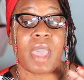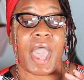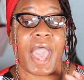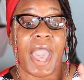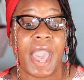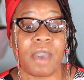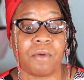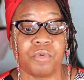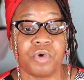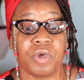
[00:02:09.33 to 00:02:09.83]

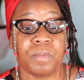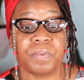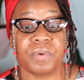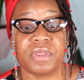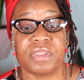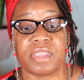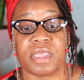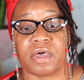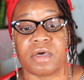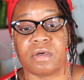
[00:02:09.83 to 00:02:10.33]
I will
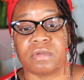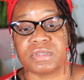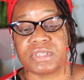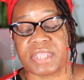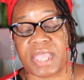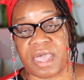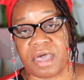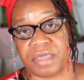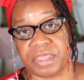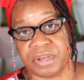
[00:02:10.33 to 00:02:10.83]
put those
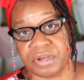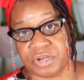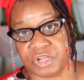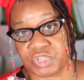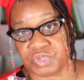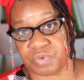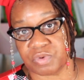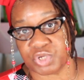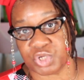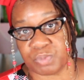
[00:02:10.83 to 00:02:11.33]
down in the
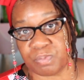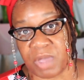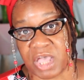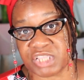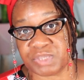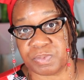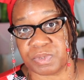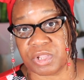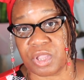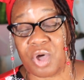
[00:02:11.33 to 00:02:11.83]
description
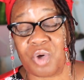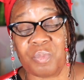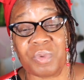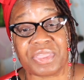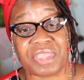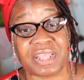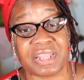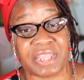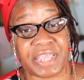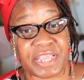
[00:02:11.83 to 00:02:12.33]
box below
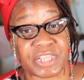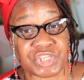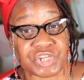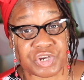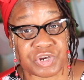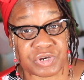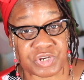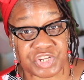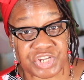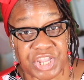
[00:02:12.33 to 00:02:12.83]
with a link to
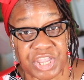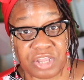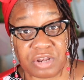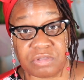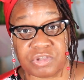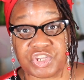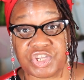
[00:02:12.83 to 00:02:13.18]
her channel.